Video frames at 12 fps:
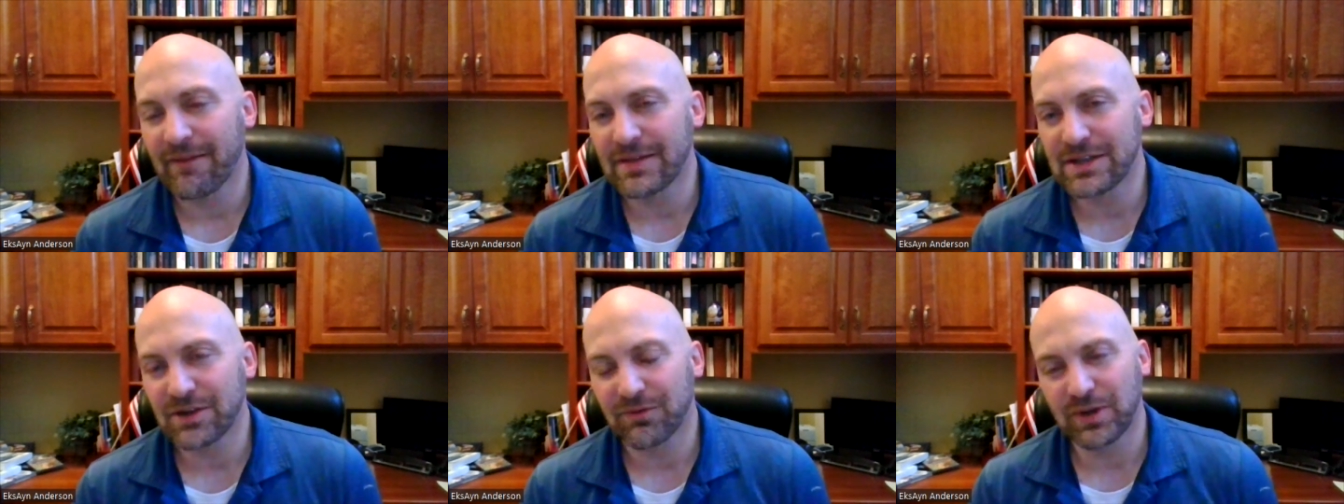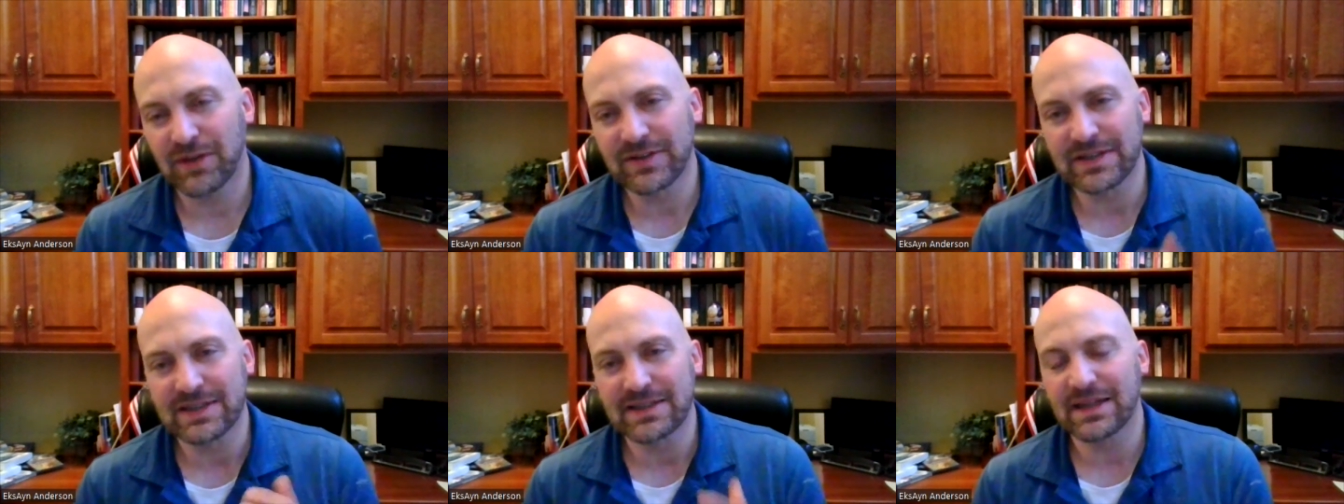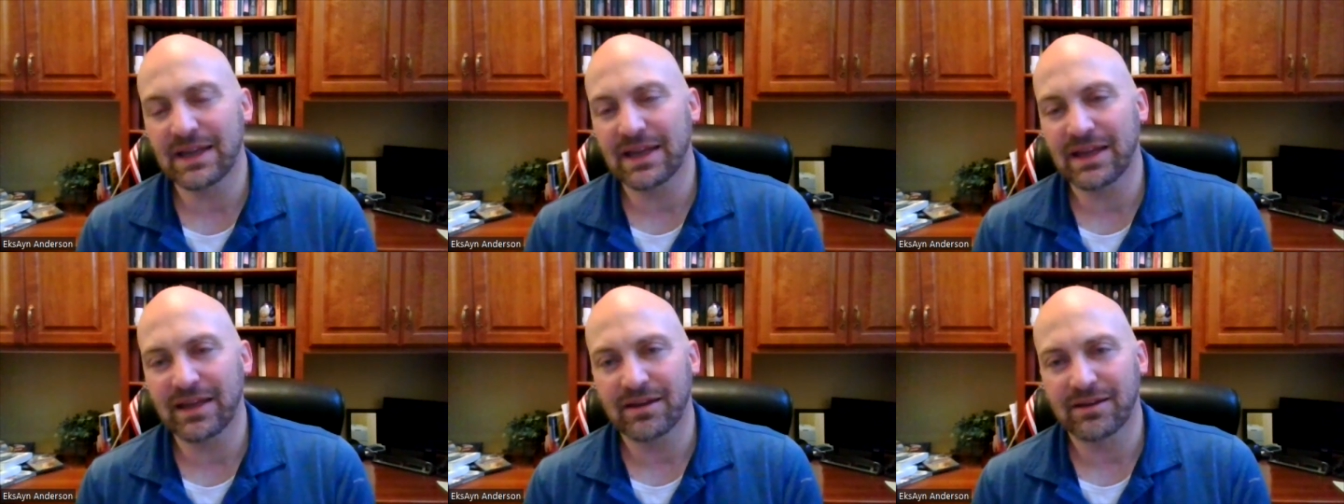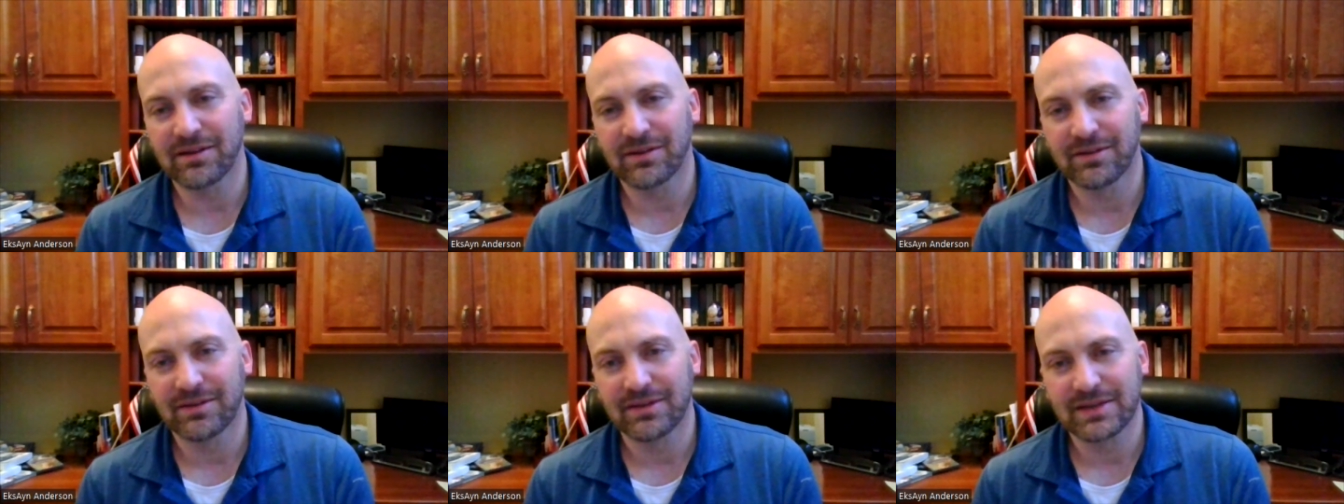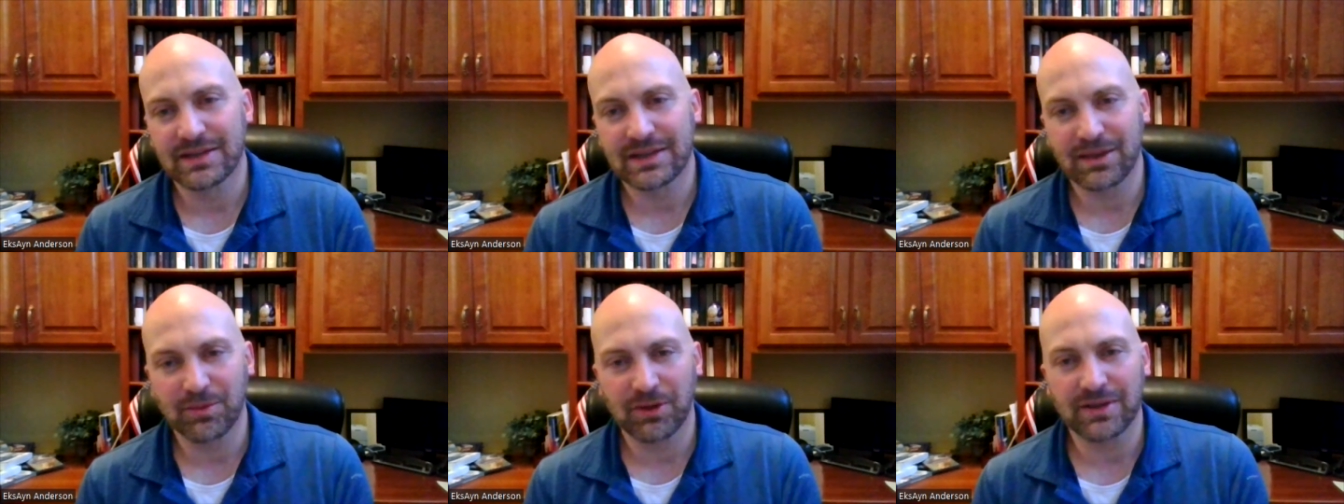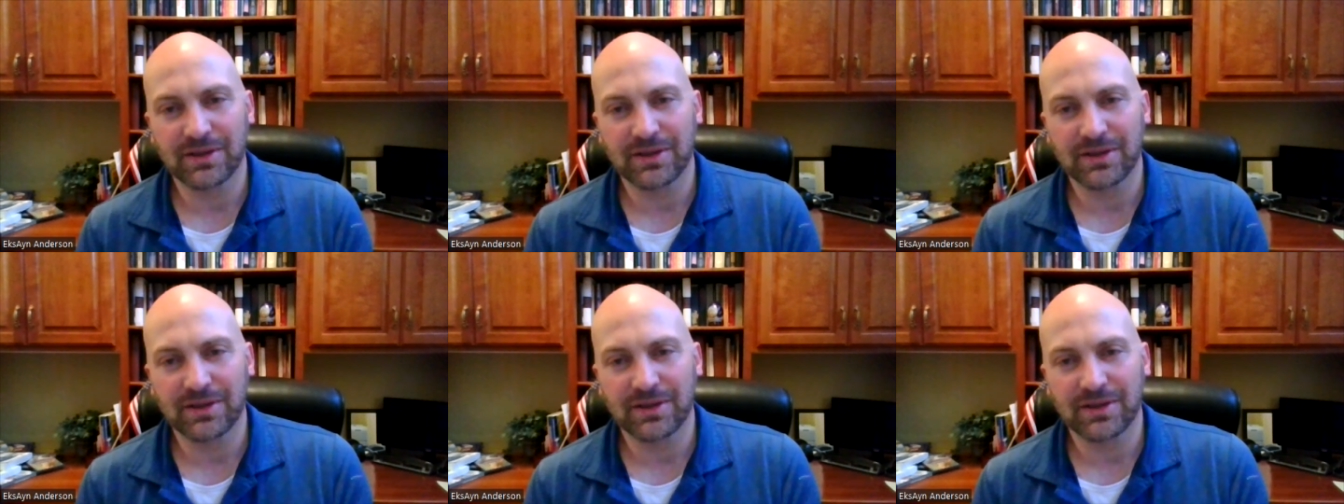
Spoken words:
So if you even see someone